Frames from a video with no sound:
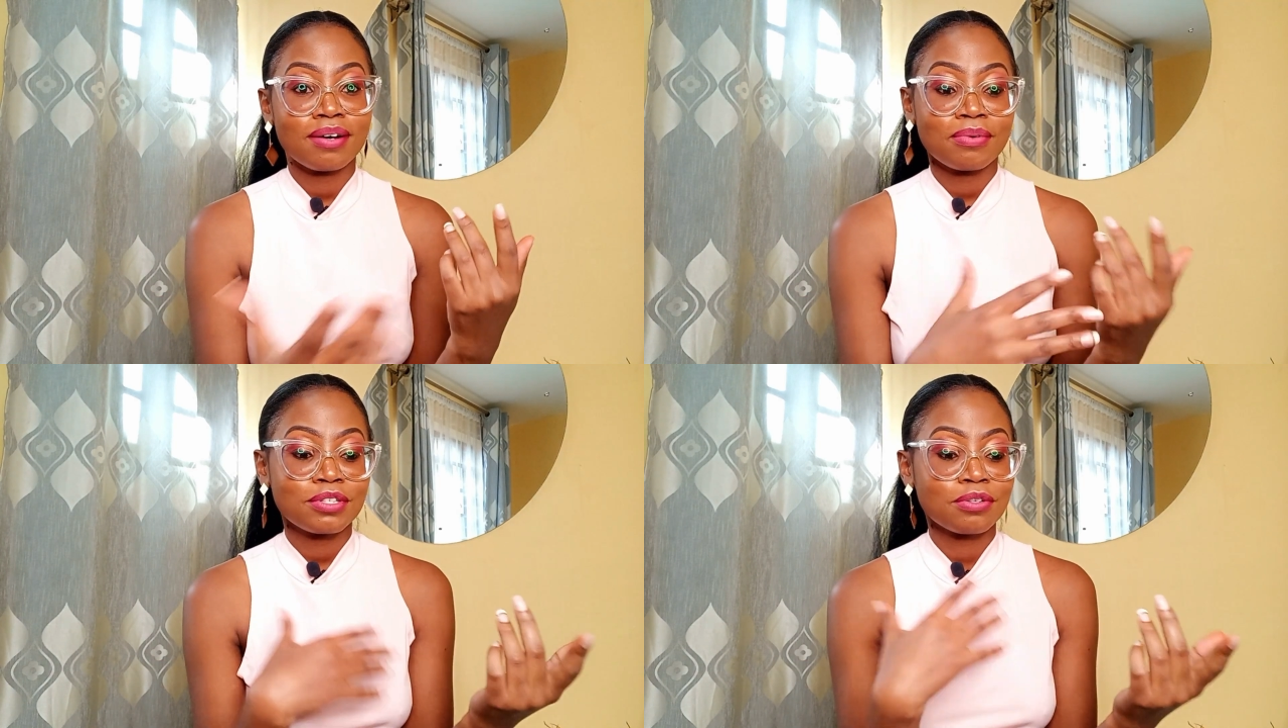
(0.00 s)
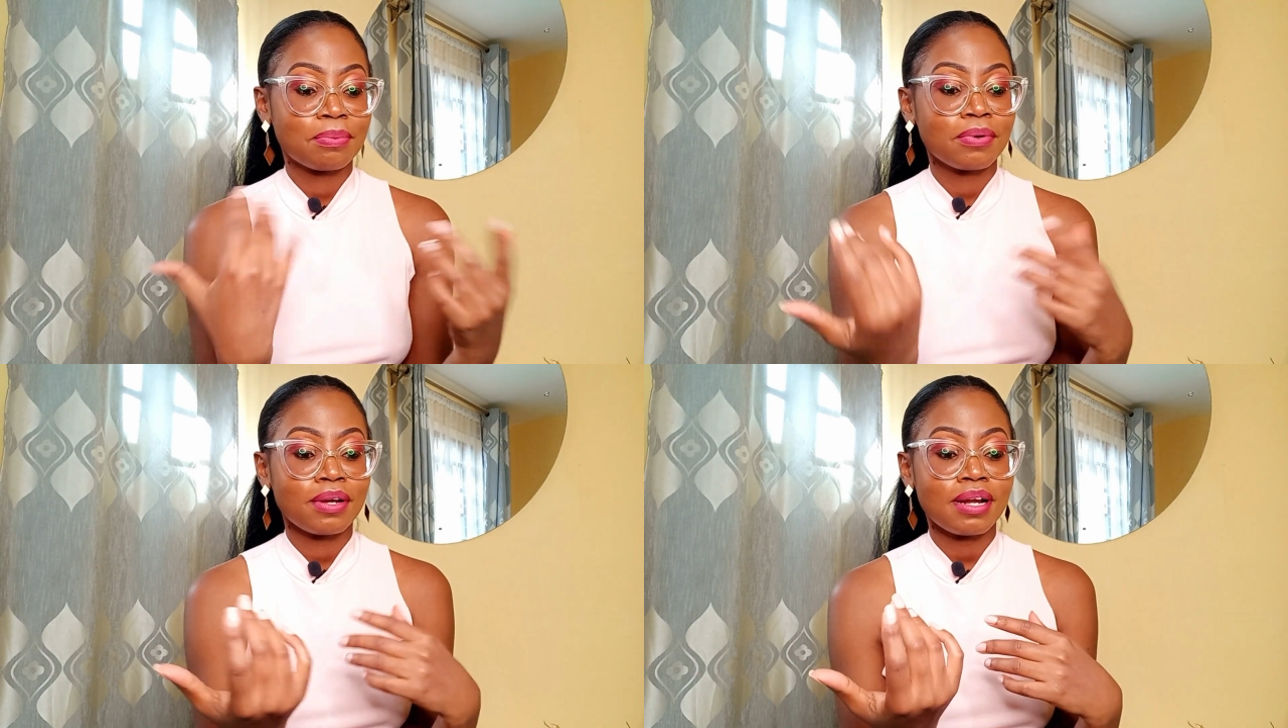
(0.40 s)
what to
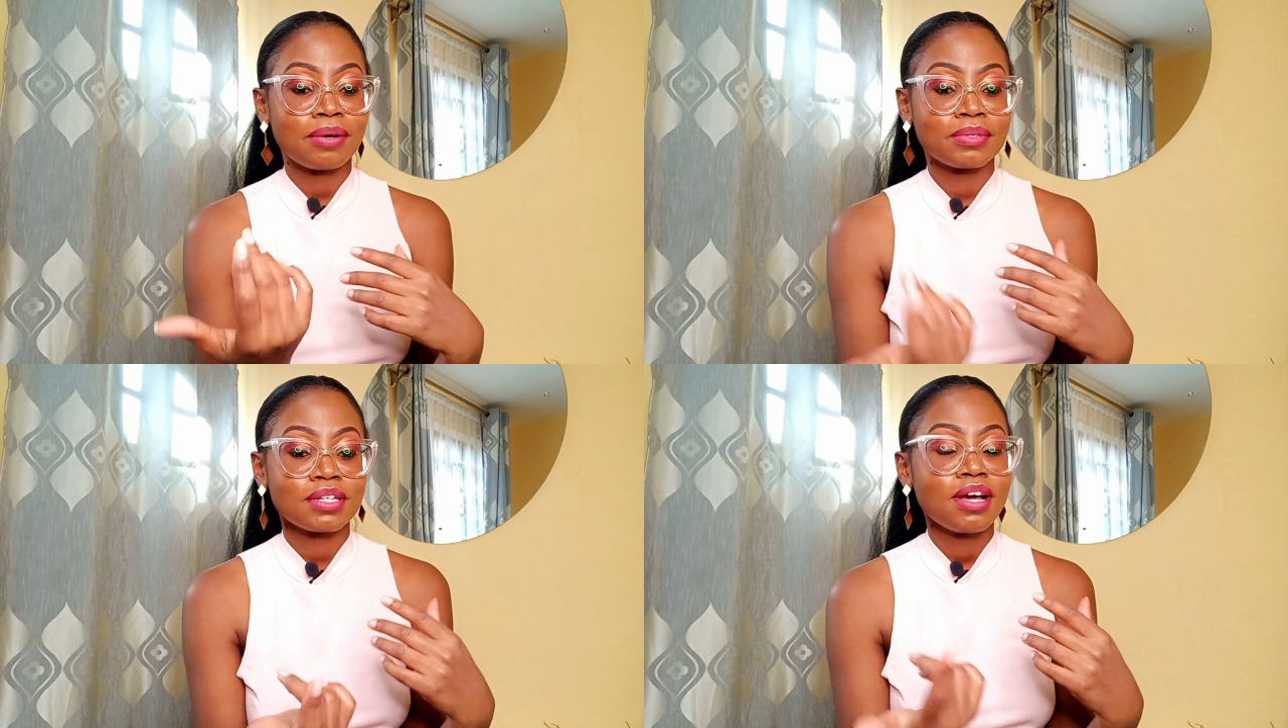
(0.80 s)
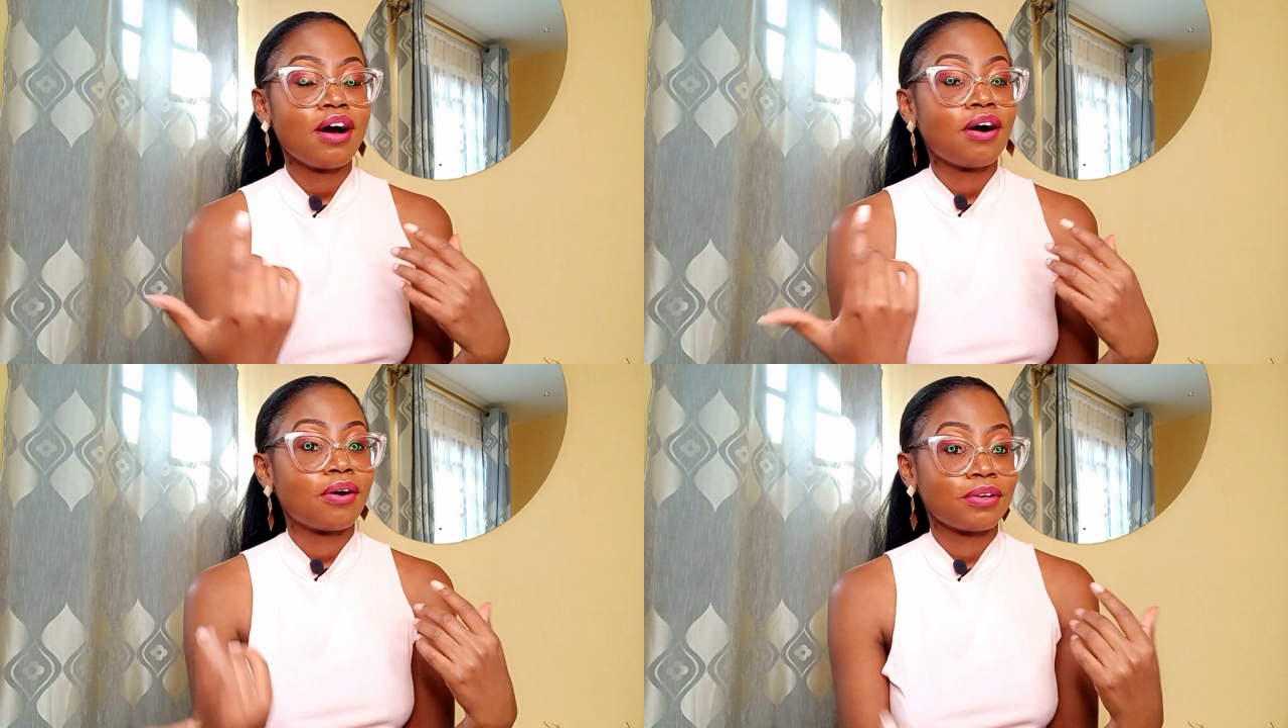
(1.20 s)
pull out
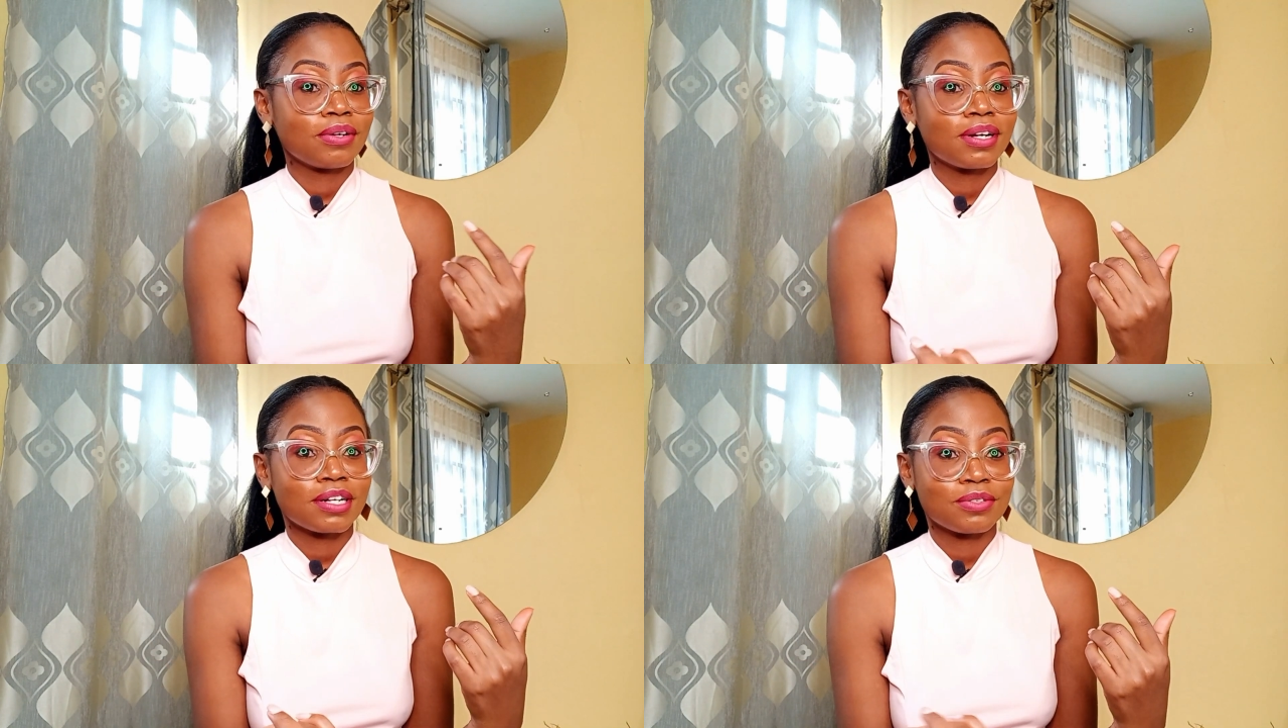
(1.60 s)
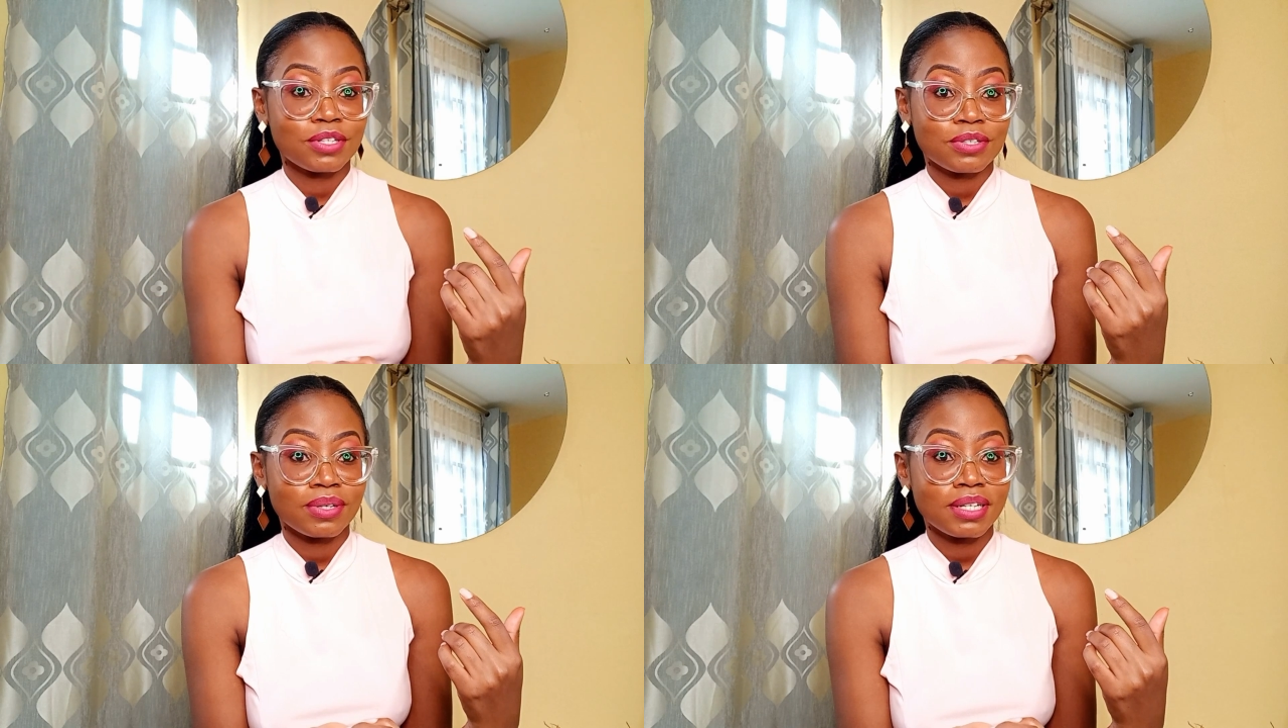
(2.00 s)
on your
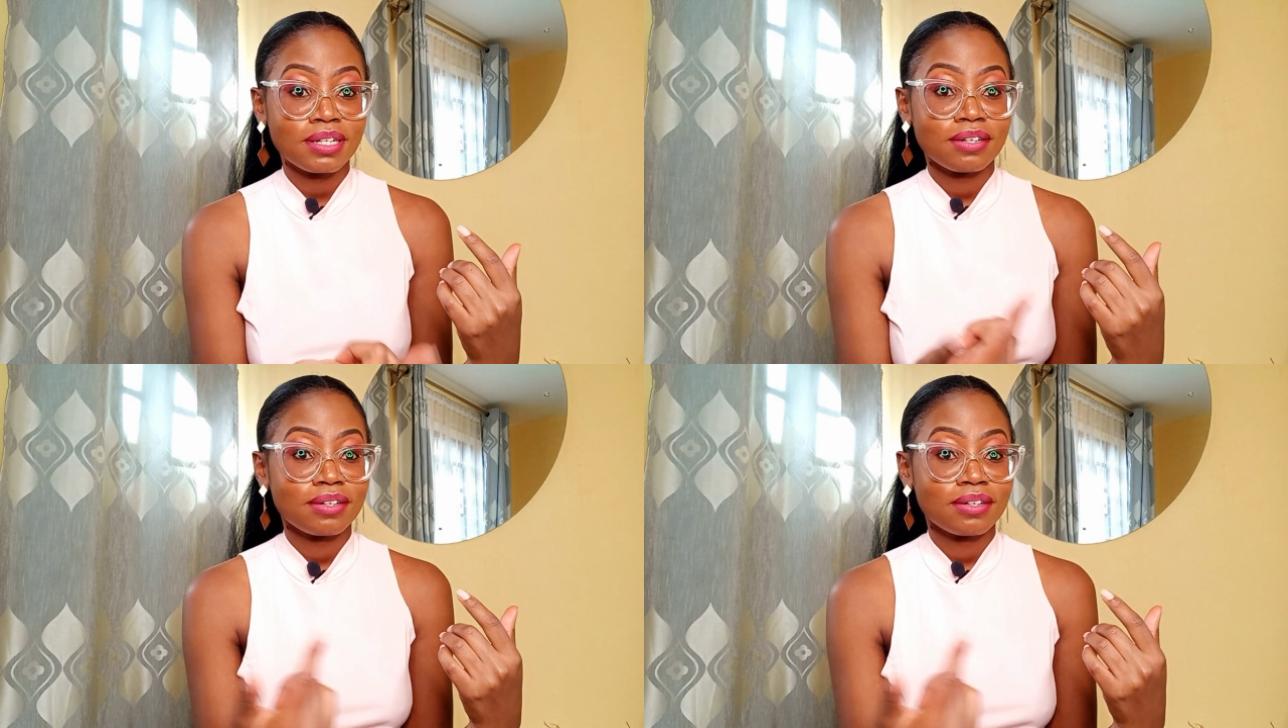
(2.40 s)
graduation,